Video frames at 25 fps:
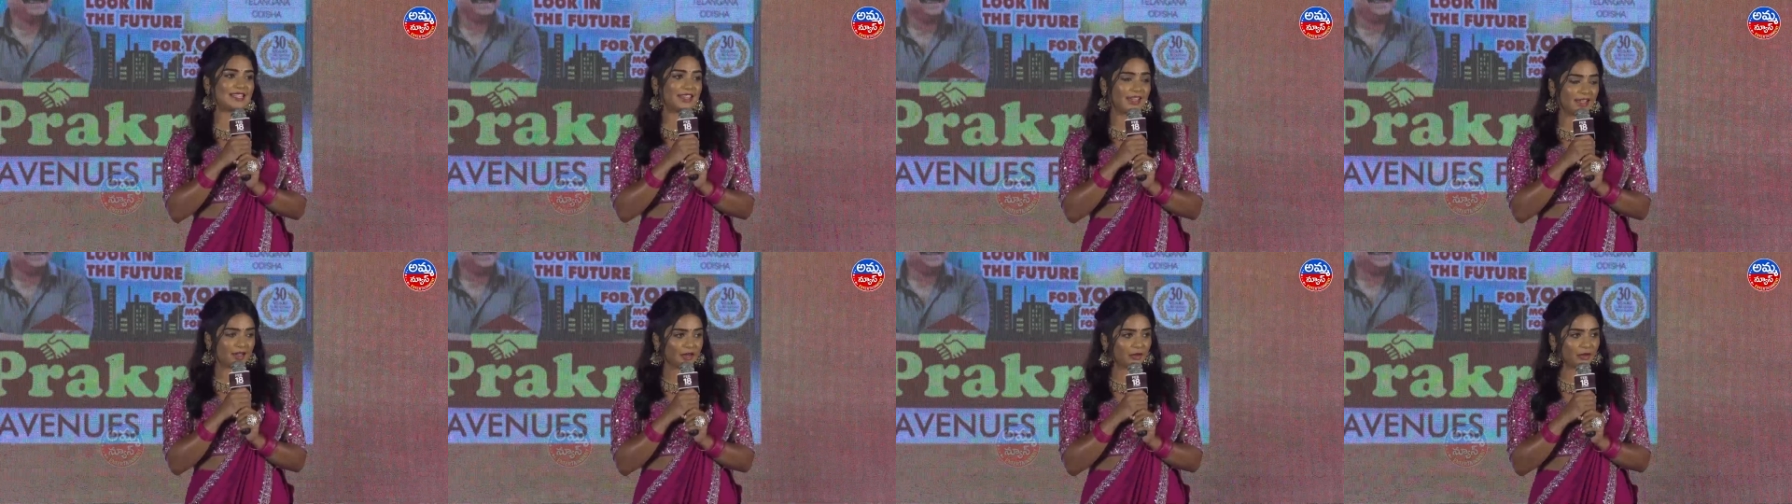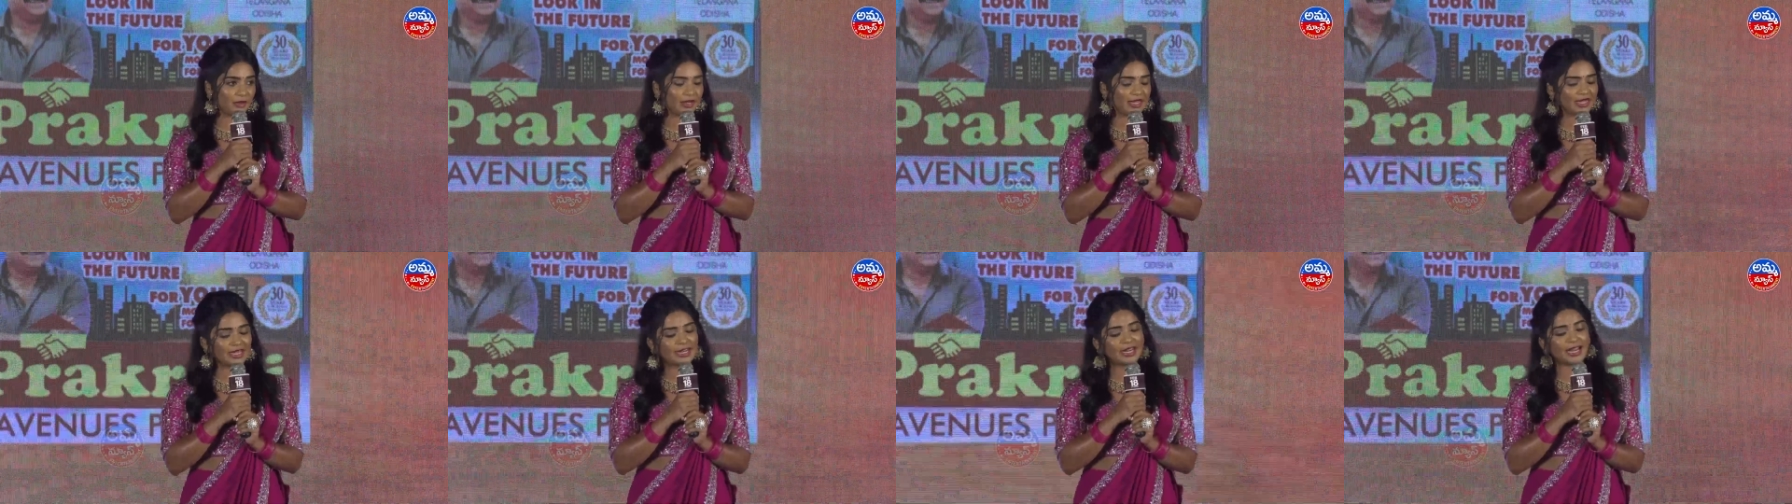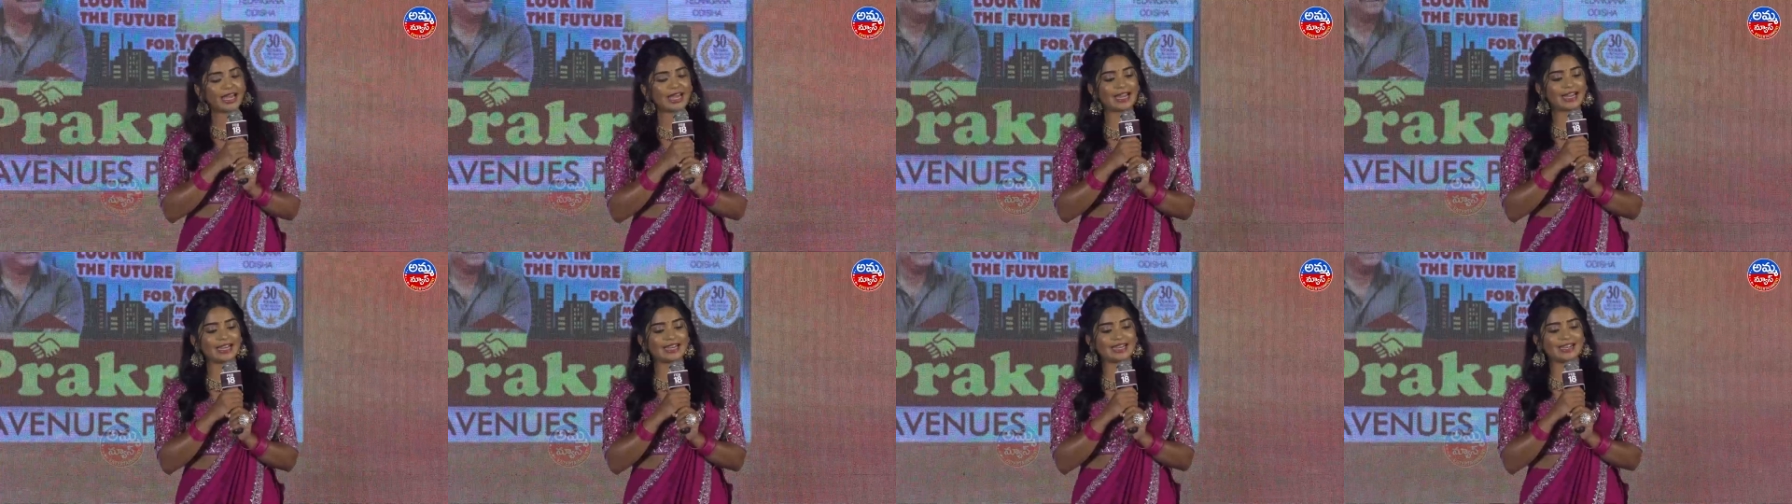a heroine
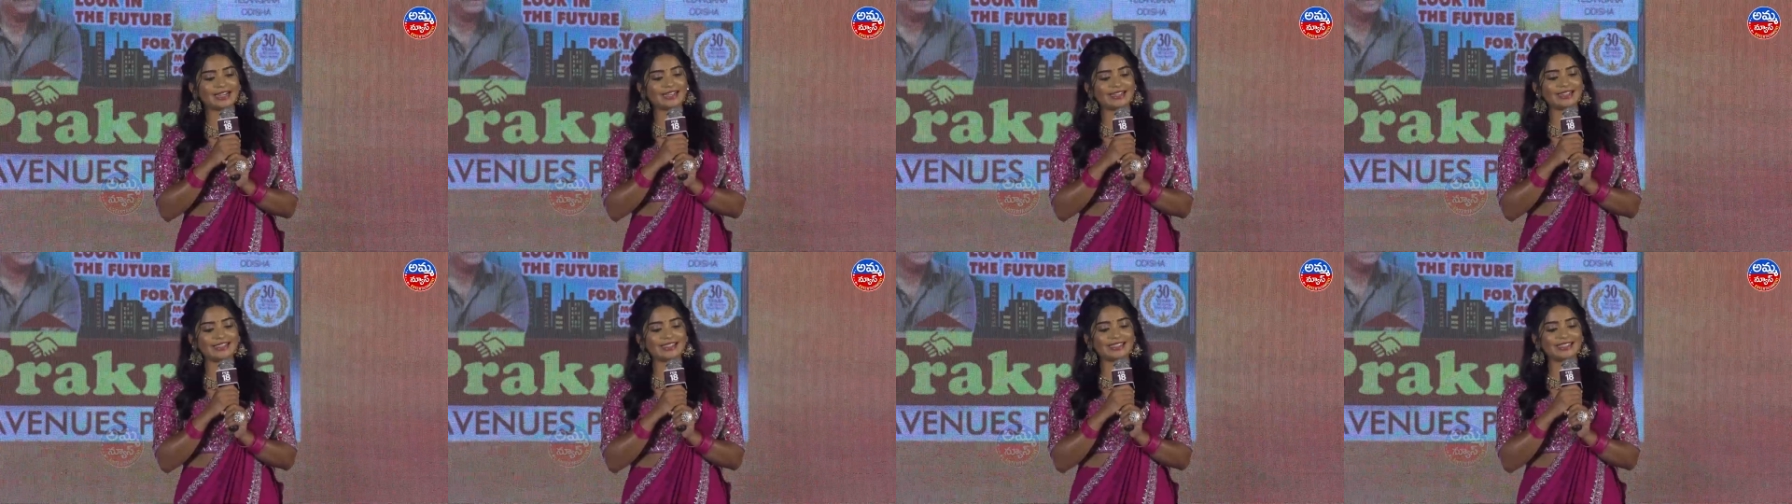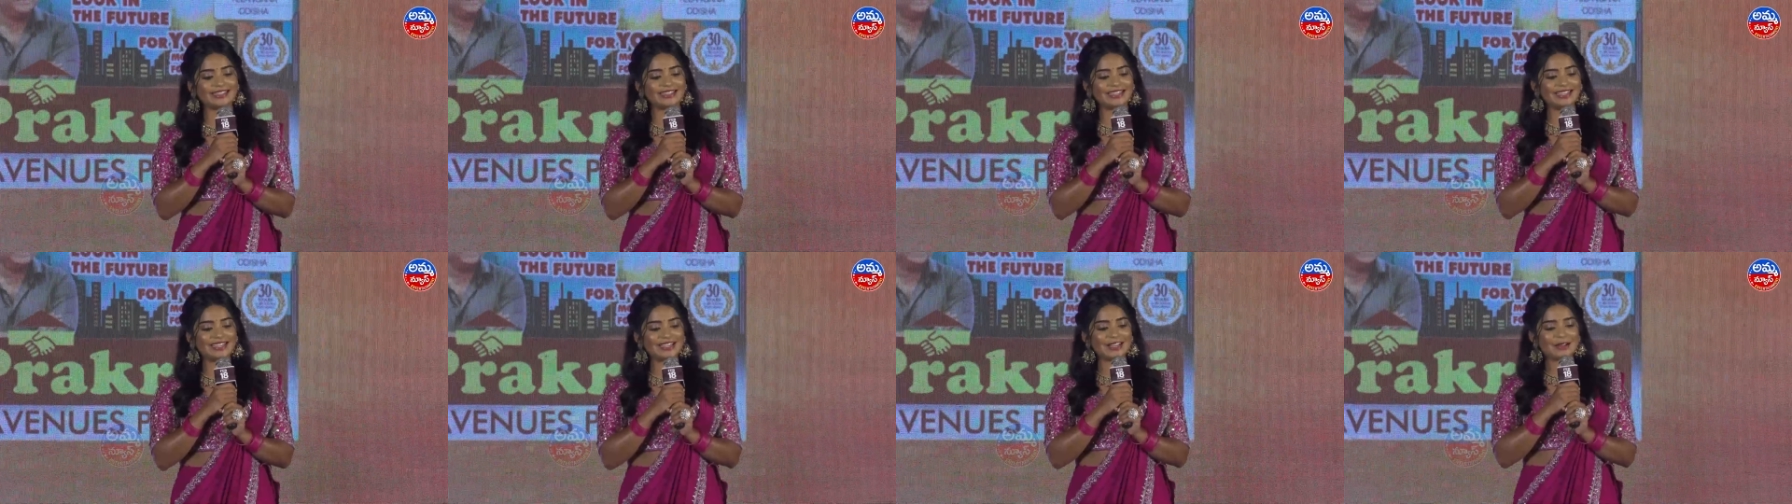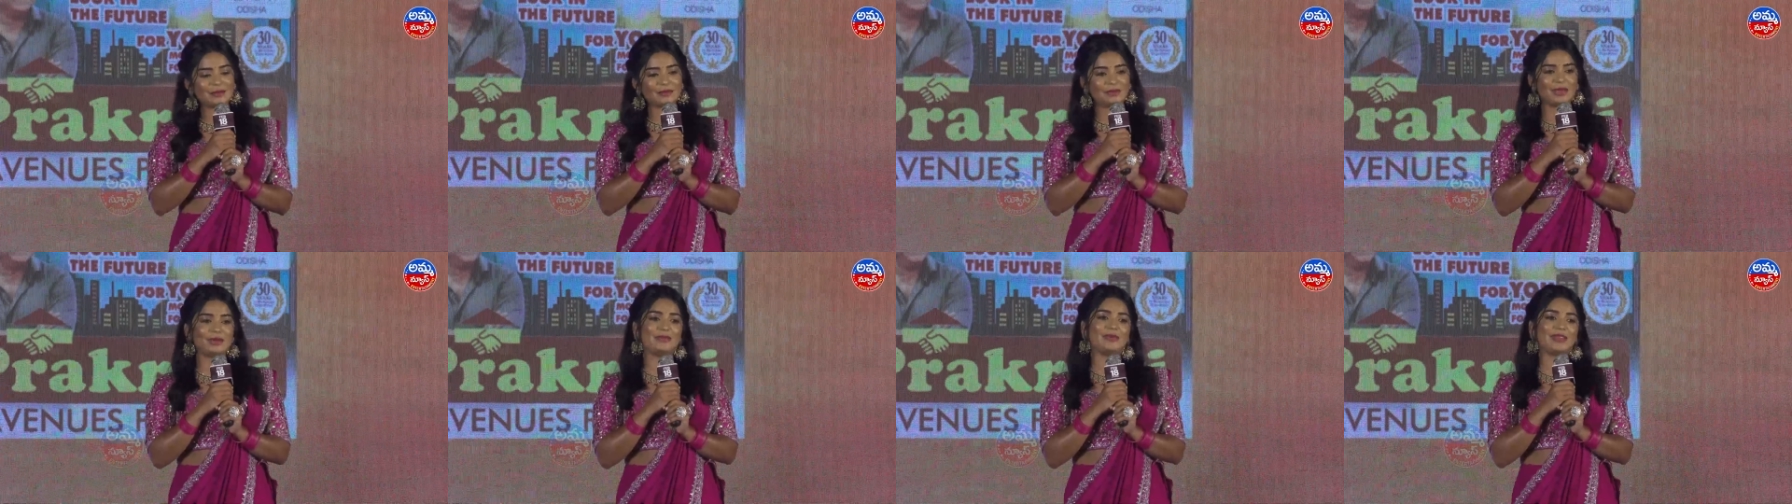and uh,
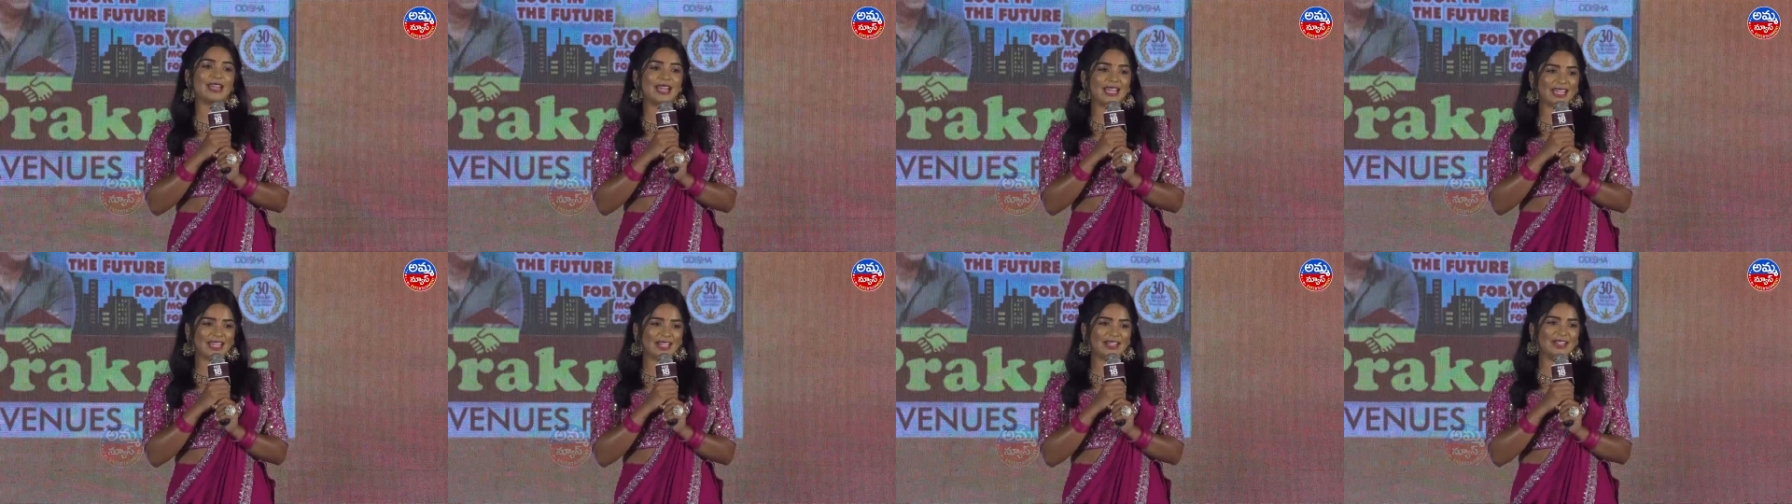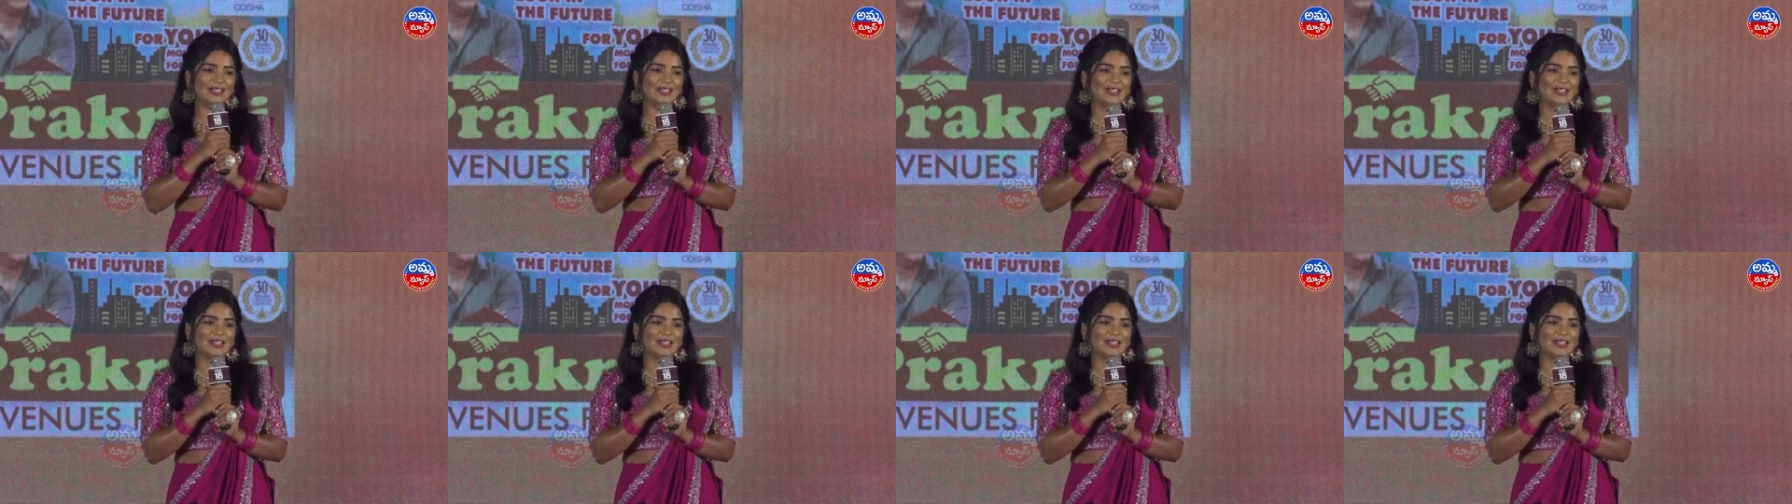maybe I can